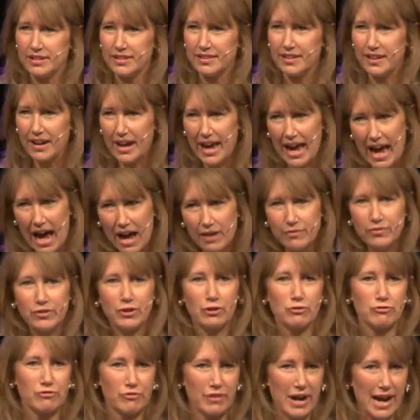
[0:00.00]
that I have a
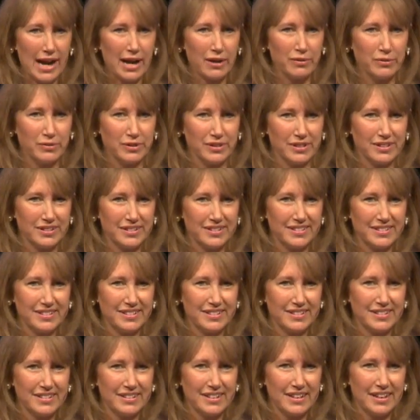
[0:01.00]
crown,
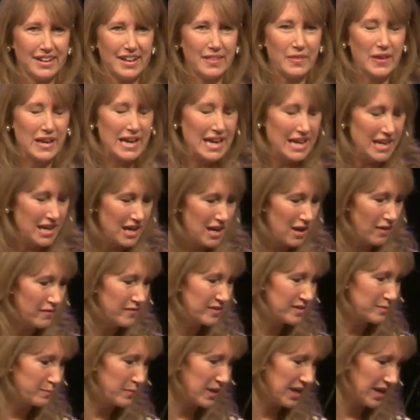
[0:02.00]
and that he
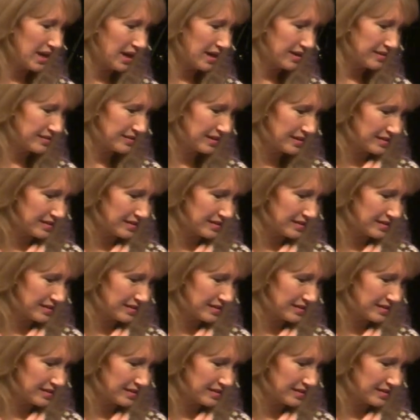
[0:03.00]
loves me as